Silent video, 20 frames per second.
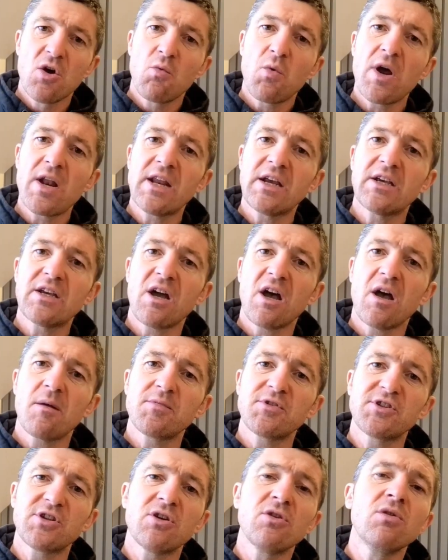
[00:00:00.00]
When it
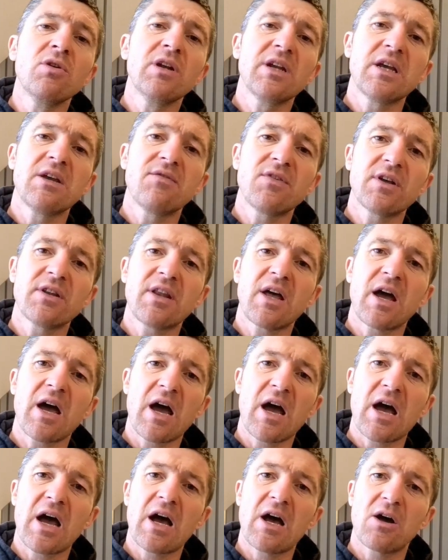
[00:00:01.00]
comes to leaving the
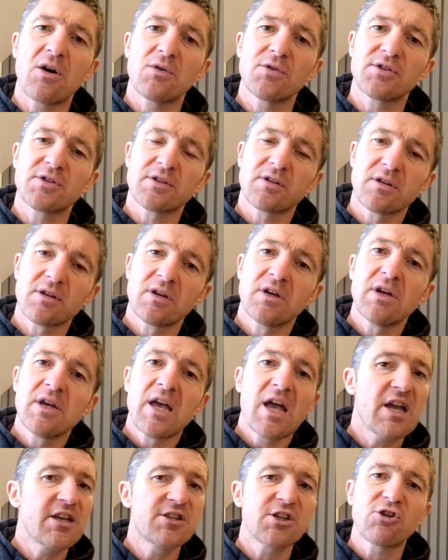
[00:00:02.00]
house,
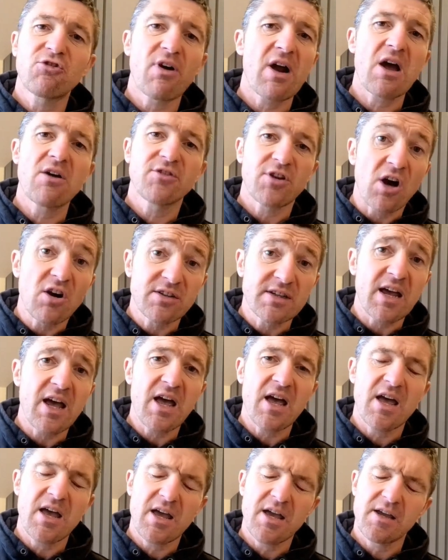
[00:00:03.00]
it's a Groundhog
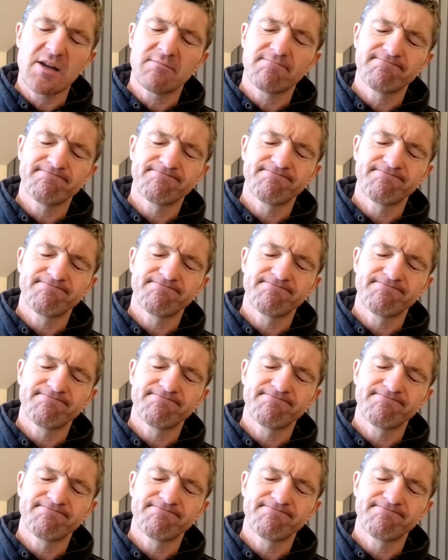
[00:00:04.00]
Day.